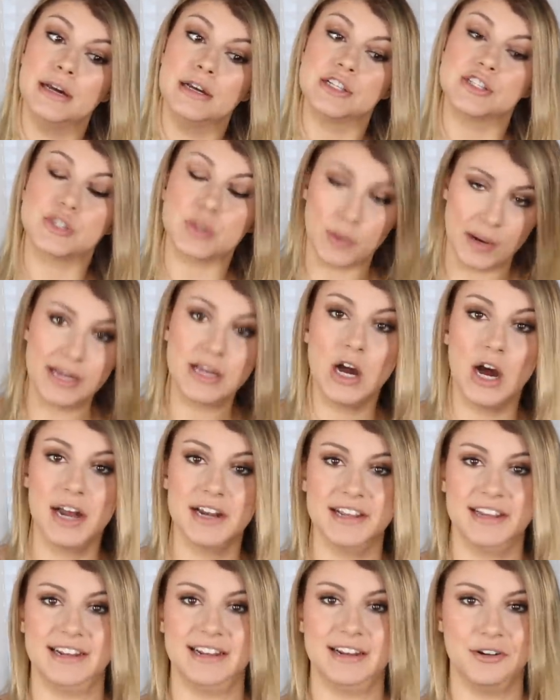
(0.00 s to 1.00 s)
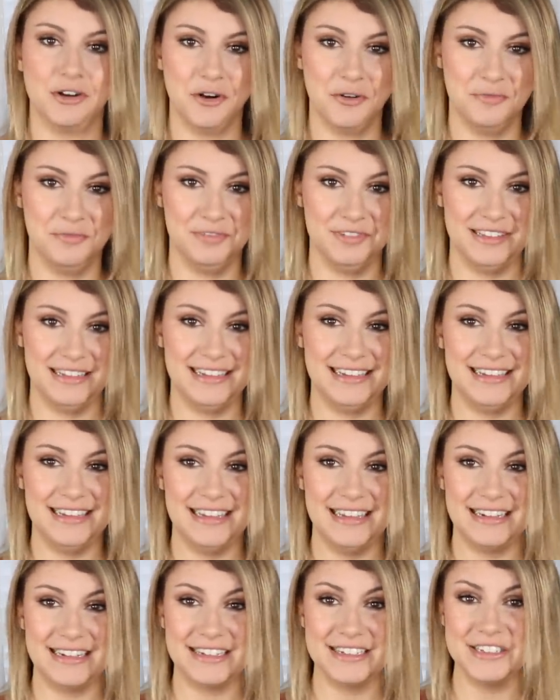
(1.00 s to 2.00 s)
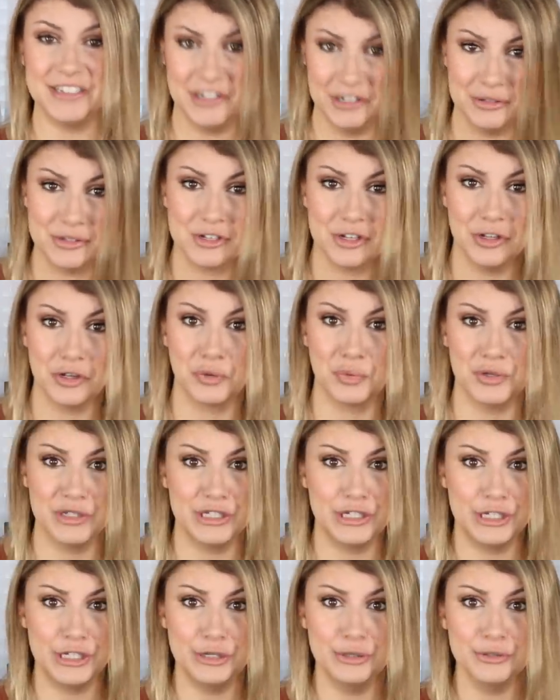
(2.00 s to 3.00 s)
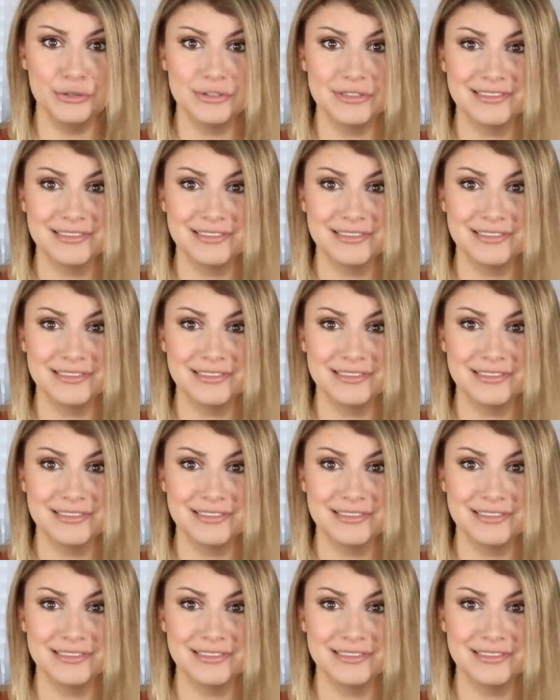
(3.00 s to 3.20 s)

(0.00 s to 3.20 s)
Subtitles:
So I got it and hopefully it continues to look really cute.